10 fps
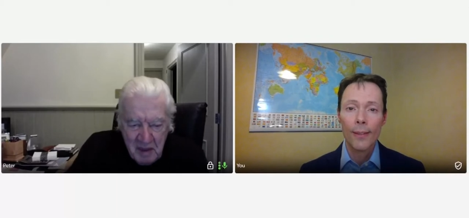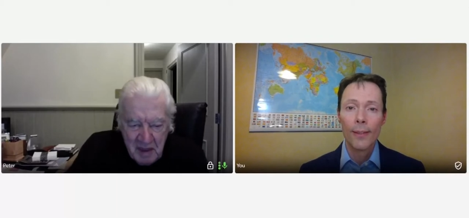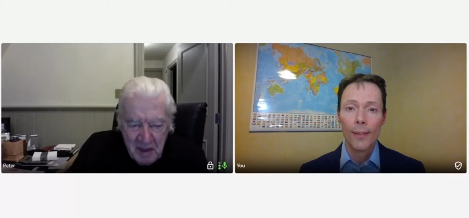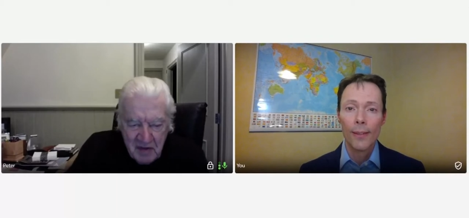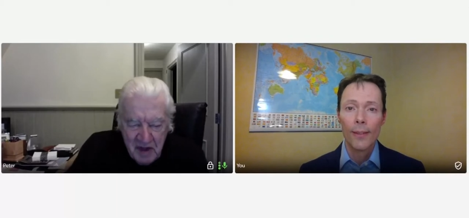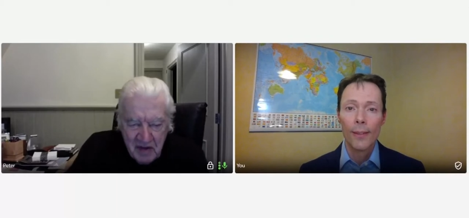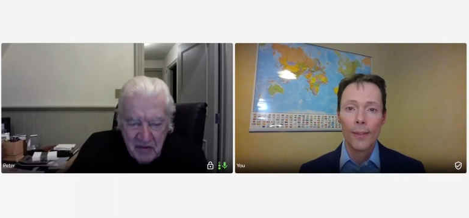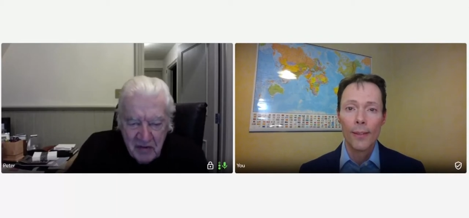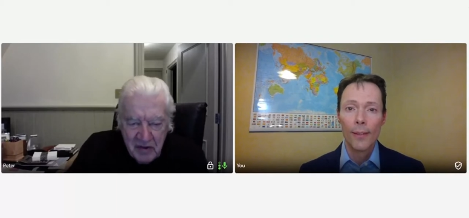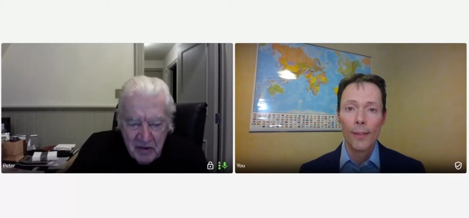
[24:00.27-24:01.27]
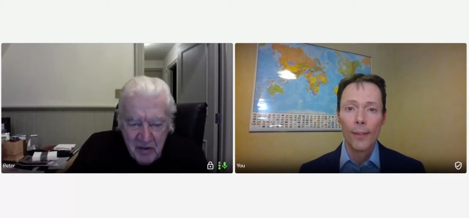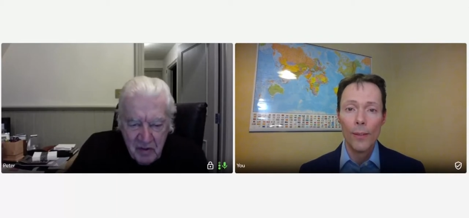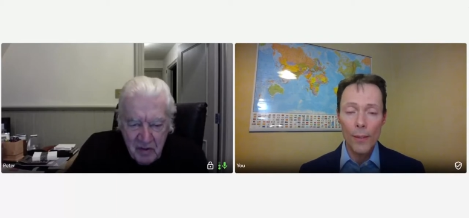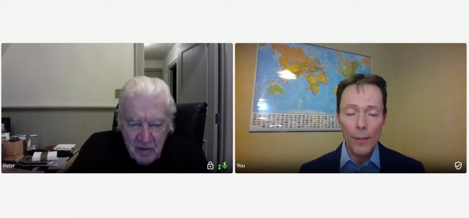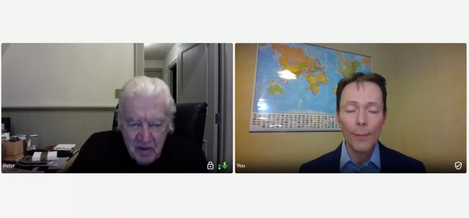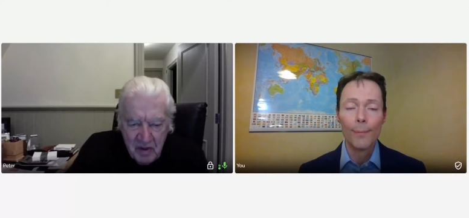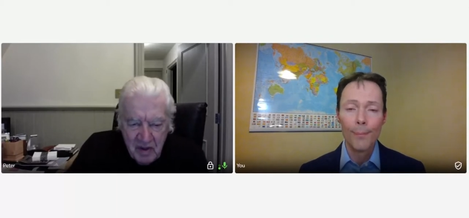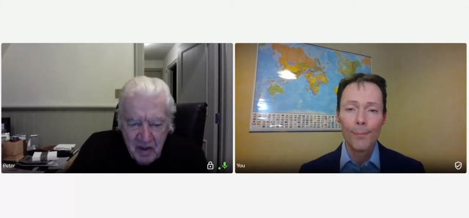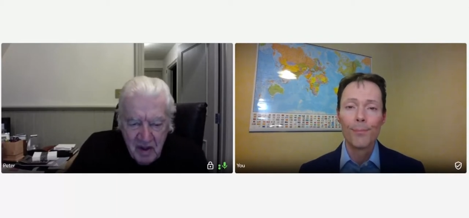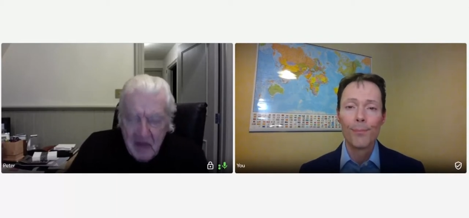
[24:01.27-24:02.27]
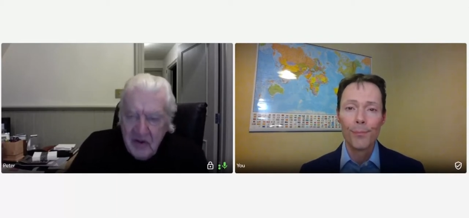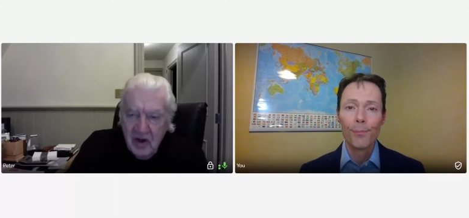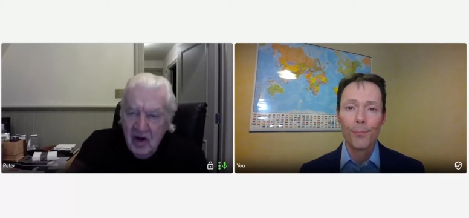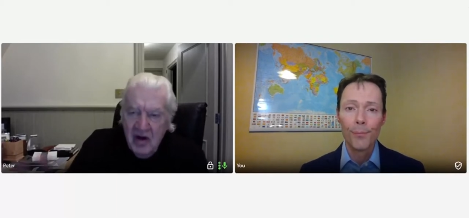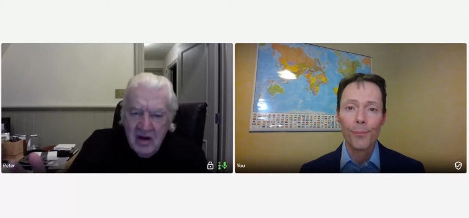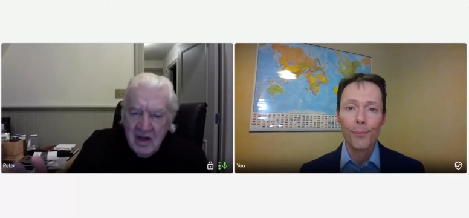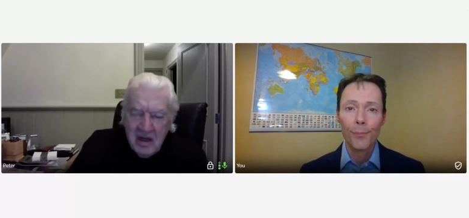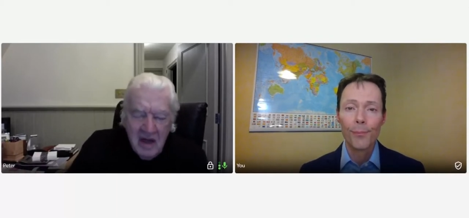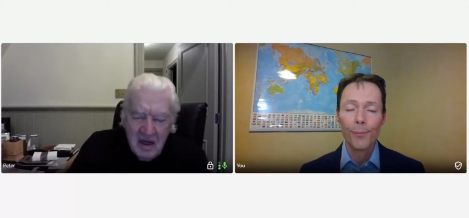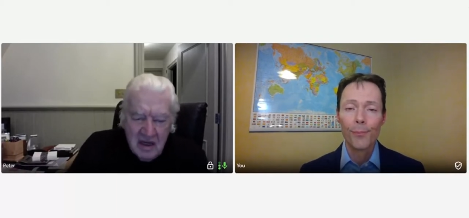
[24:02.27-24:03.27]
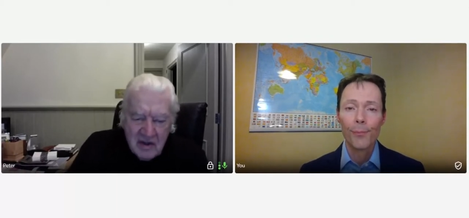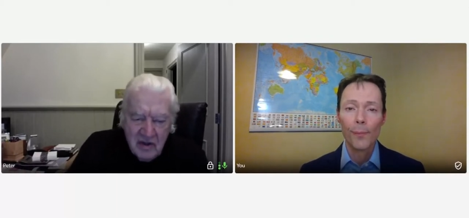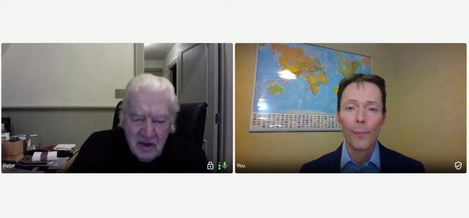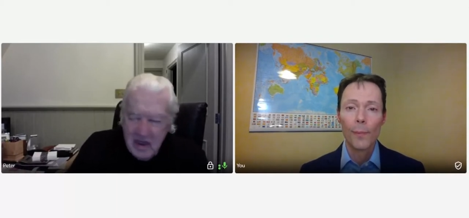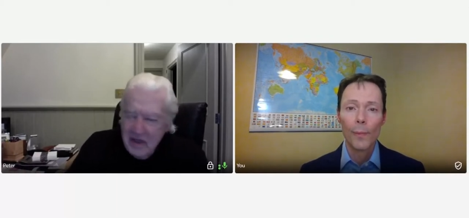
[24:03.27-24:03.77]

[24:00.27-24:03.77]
Speaker 1: together in a group. Yeah. And you can't get that electronically.